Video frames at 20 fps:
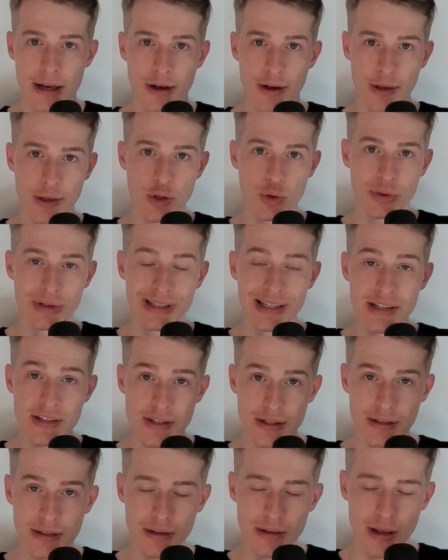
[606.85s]
You
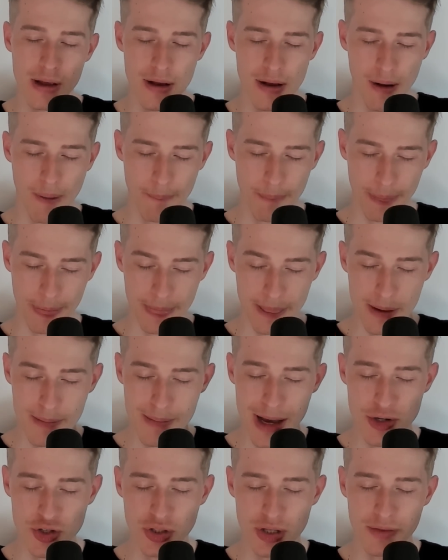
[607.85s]
listen
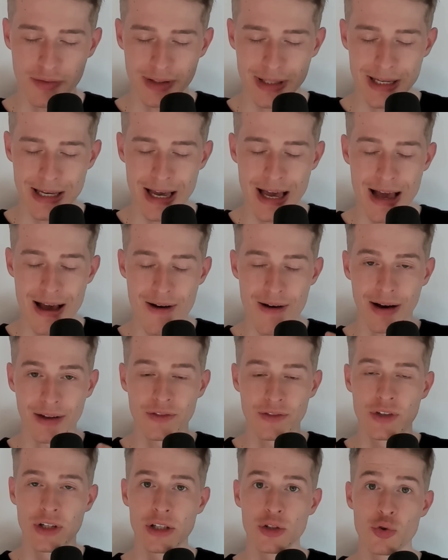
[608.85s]
imaginatively
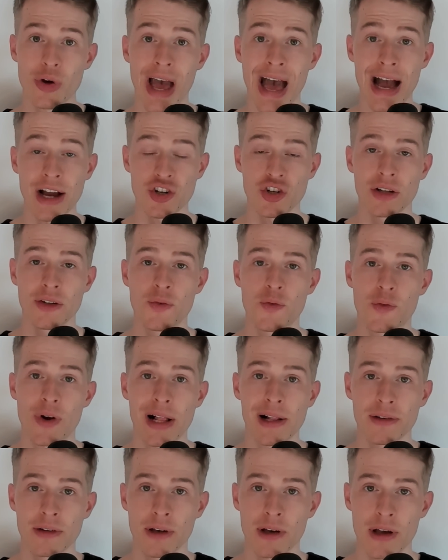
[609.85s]
until you actually
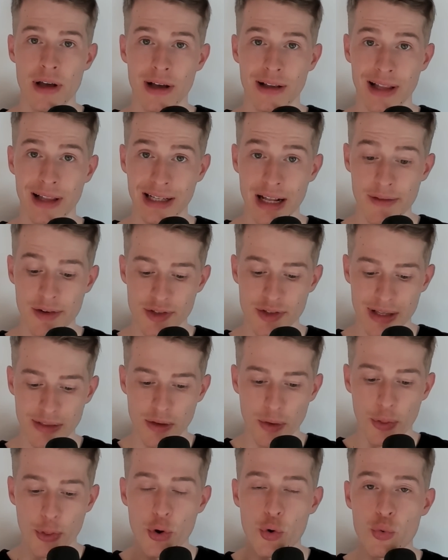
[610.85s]
felt, like Neville said, the
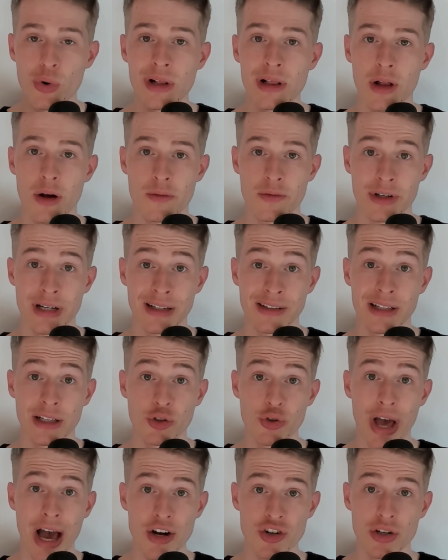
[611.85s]
thrill of it, until
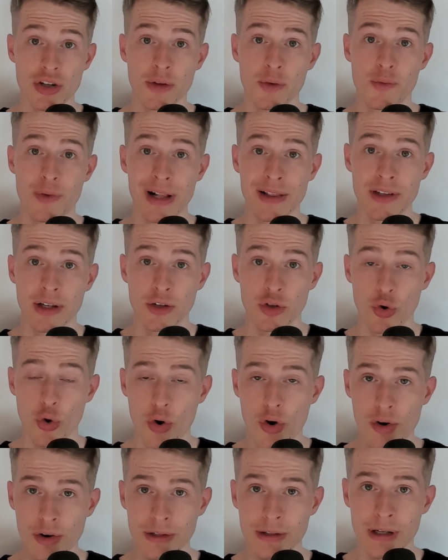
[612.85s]
you actually felt that you
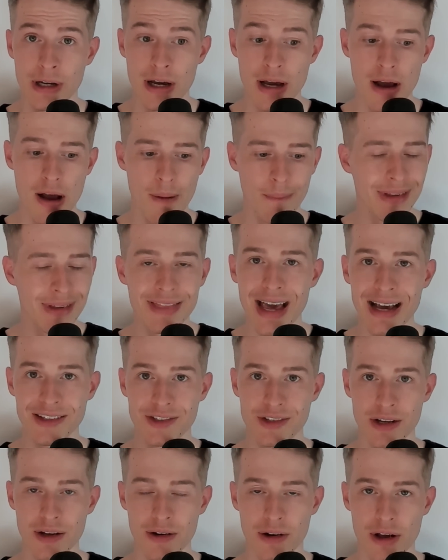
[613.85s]
heard it, and
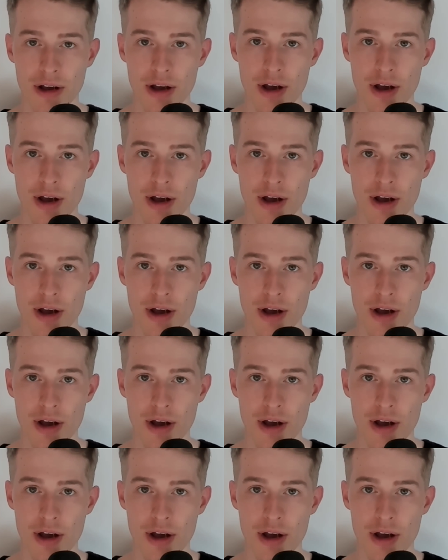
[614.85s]
that's it.